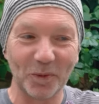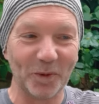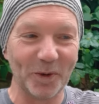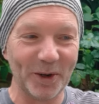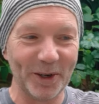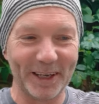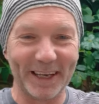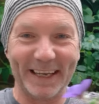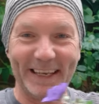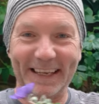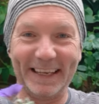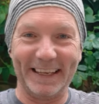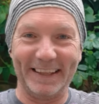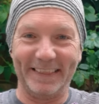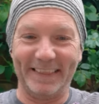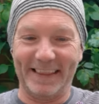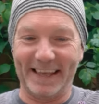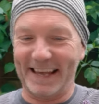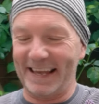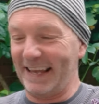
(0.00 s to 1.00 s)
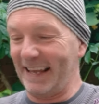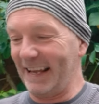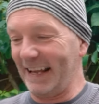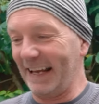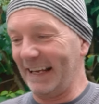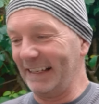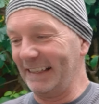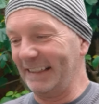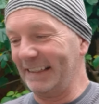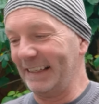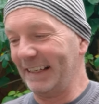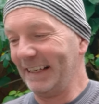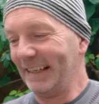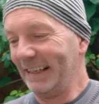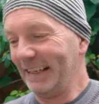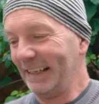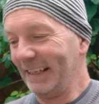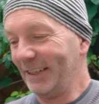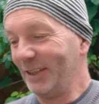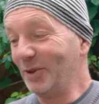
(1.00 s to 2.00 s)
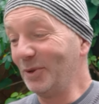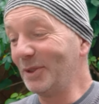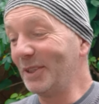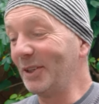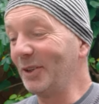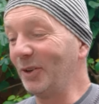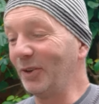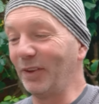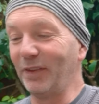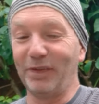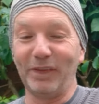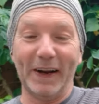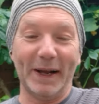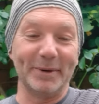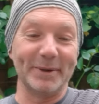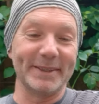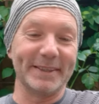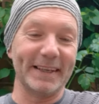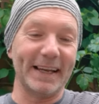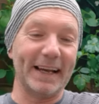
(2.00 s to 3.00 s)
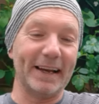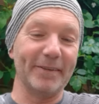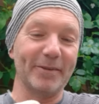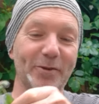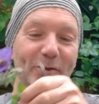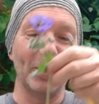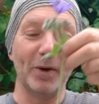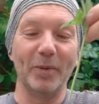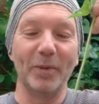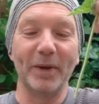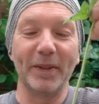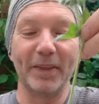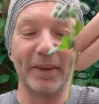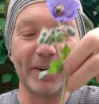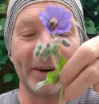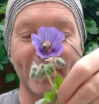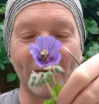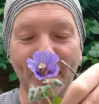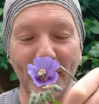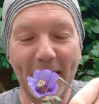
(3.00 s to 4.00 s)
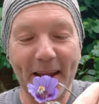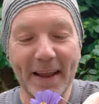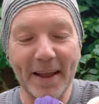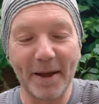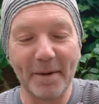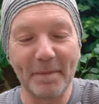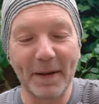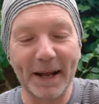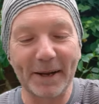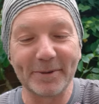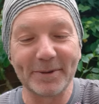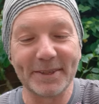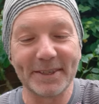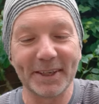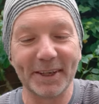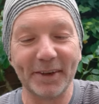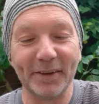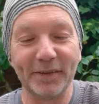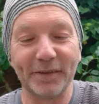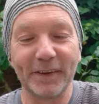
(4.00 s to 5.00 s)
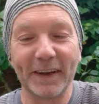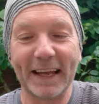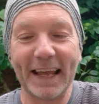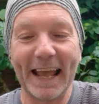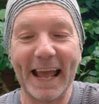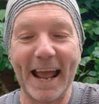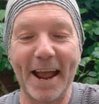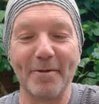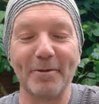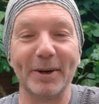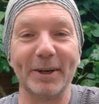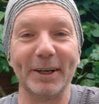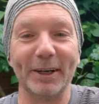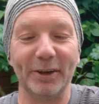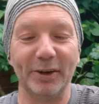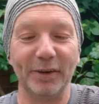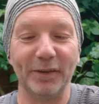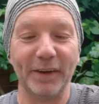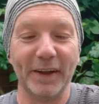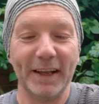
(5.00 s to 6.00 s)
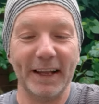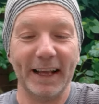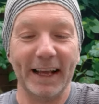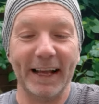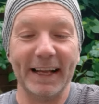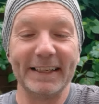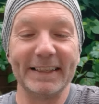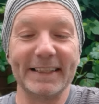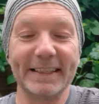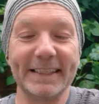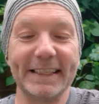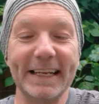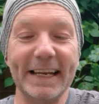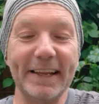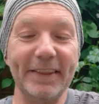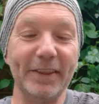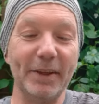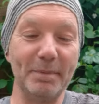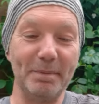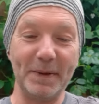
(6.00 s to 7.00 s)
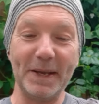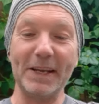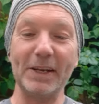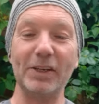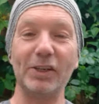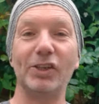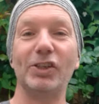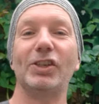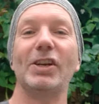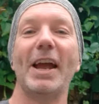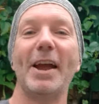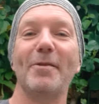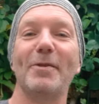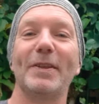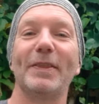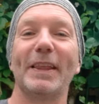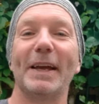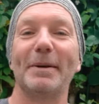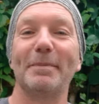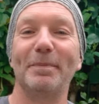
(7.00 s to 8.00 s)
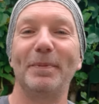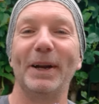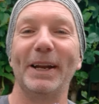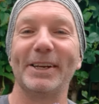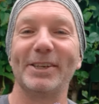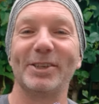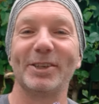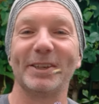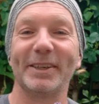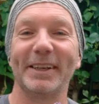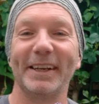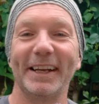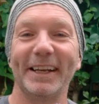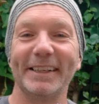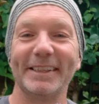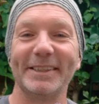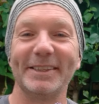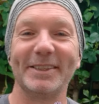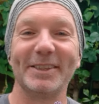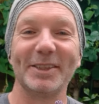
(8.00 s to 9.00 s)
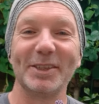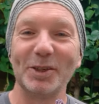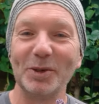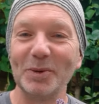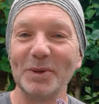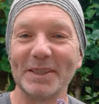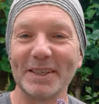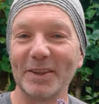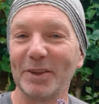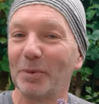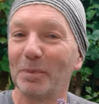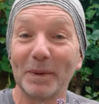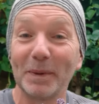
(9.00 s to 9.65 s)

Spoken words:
working in there and using all the flowers that I've grown with a great amount of care and love, and seeing the bees sharing that pleasure and using them,